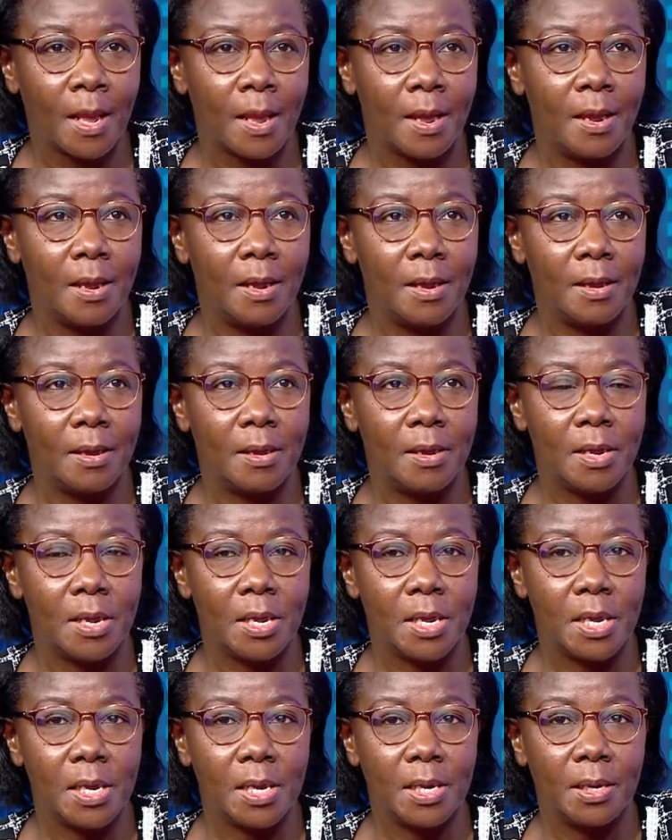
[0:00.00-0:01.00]

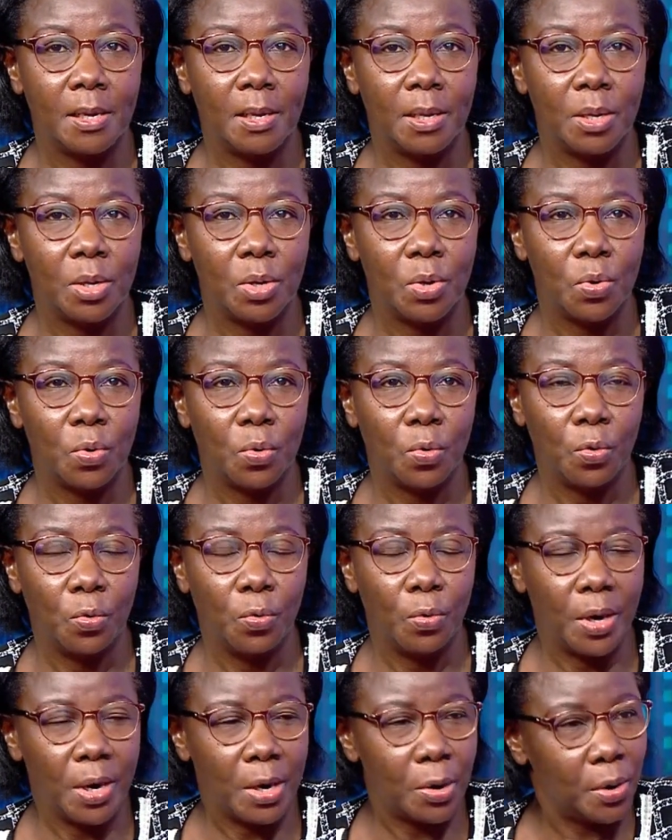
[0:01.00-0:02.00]
You
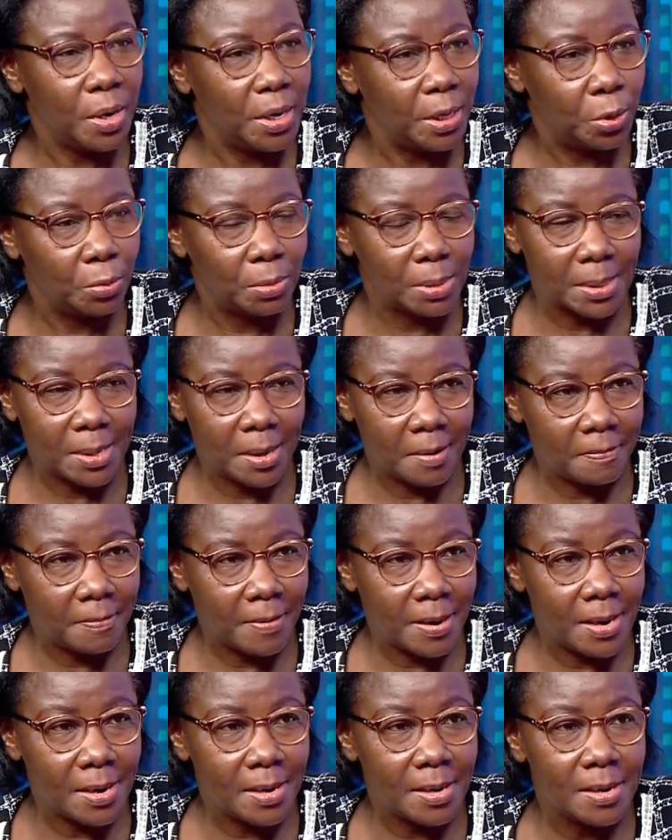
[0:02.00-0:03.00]
don't need to
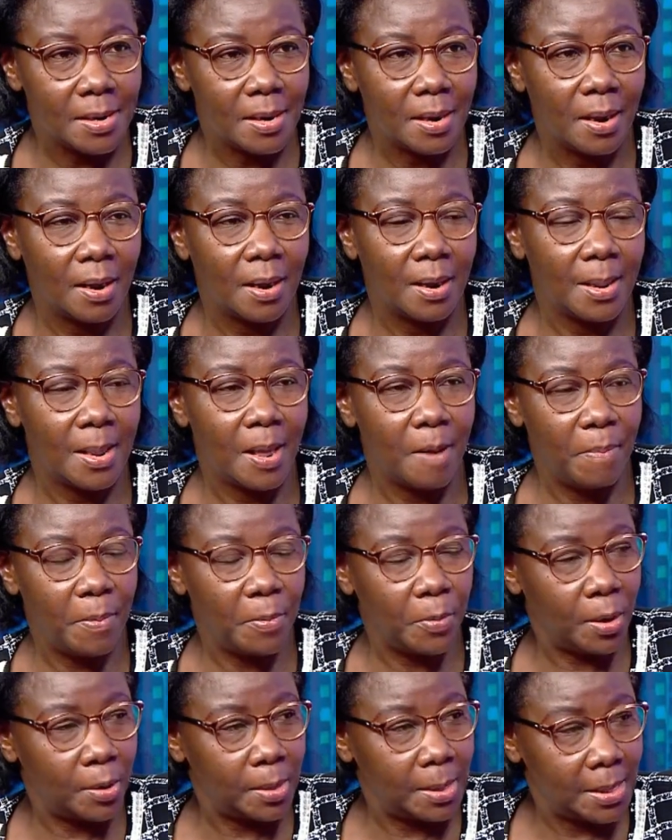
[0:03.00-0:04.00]
suffer. There are people
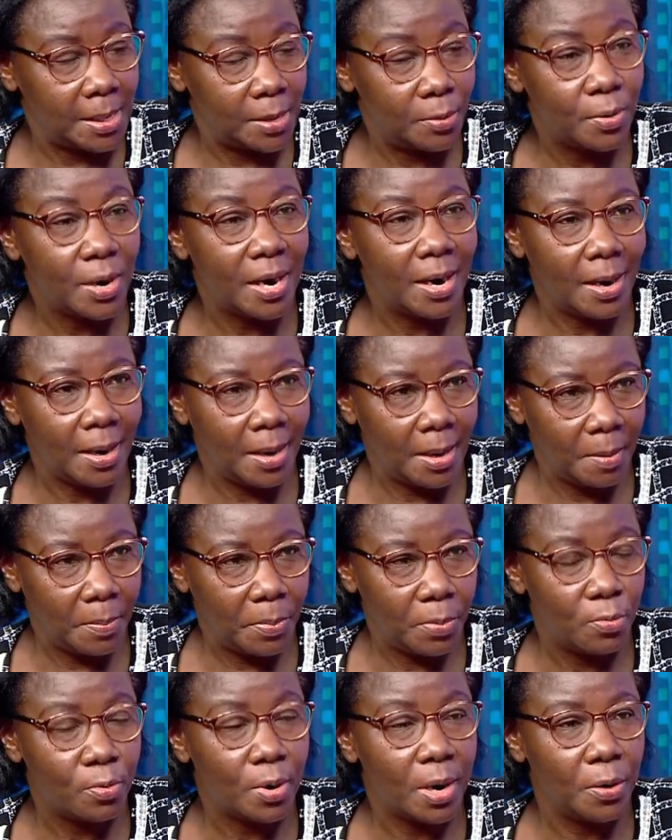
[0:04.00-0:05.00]
out there who can help
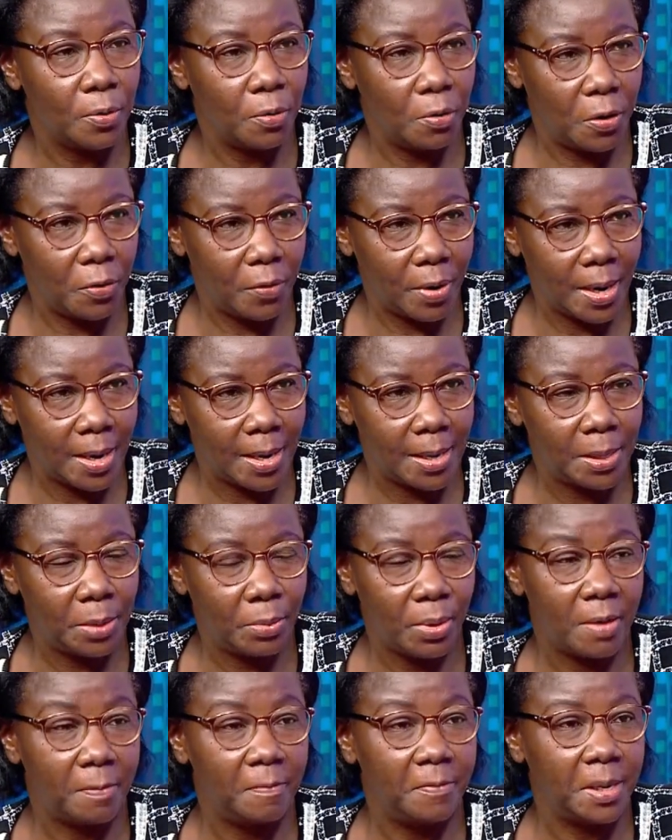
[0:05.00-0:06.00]
you, can hold your hand. We
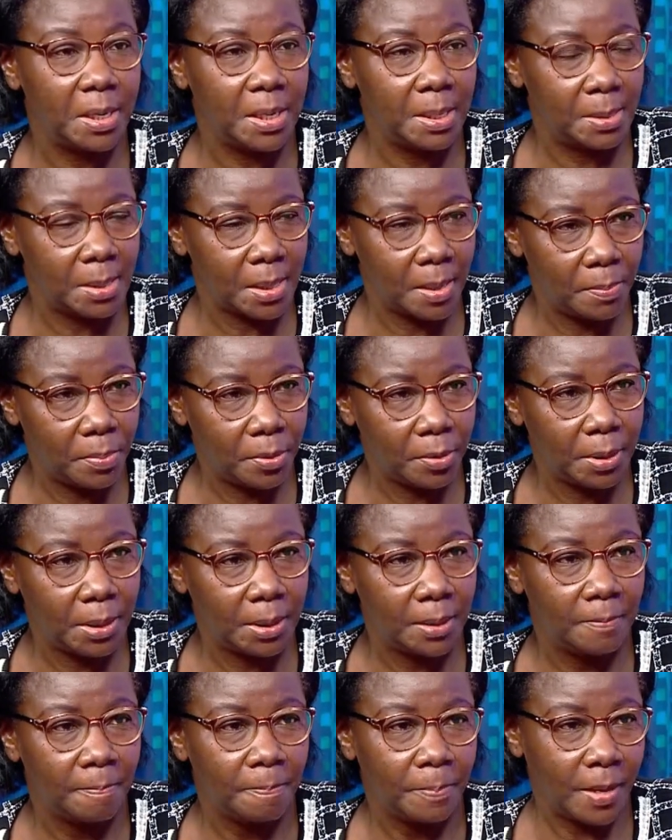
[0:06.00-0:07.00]
have victim support.
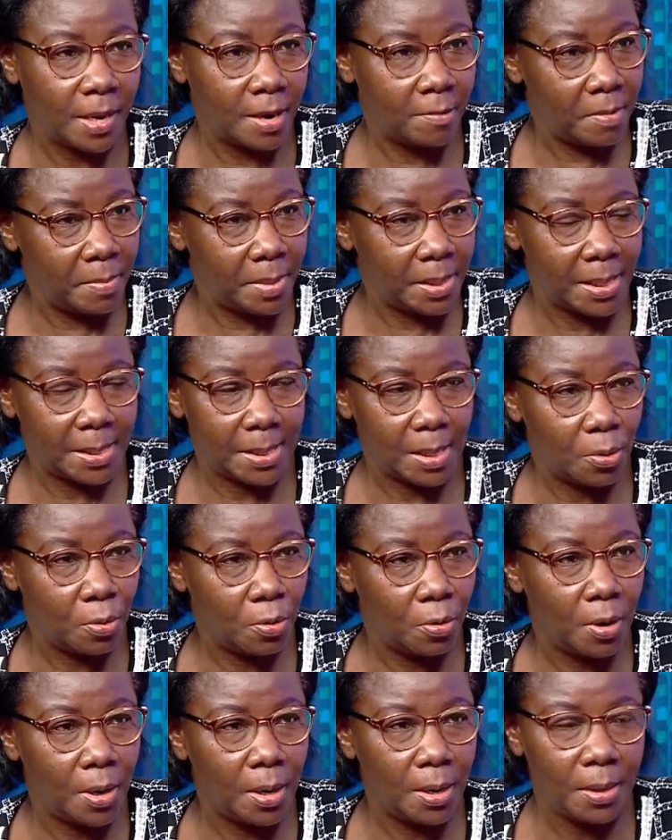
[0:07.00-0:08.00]
The government has a
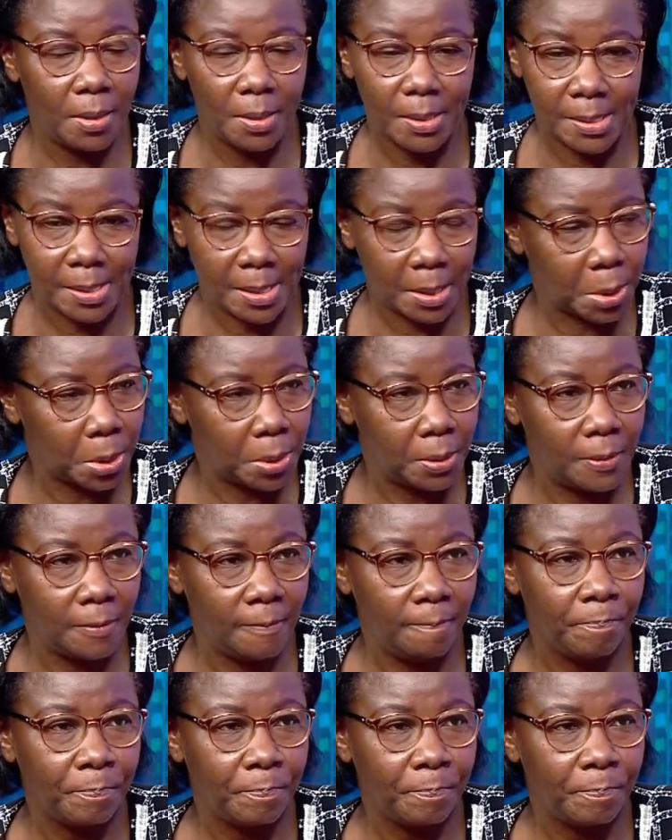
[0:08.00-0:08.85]
whole section,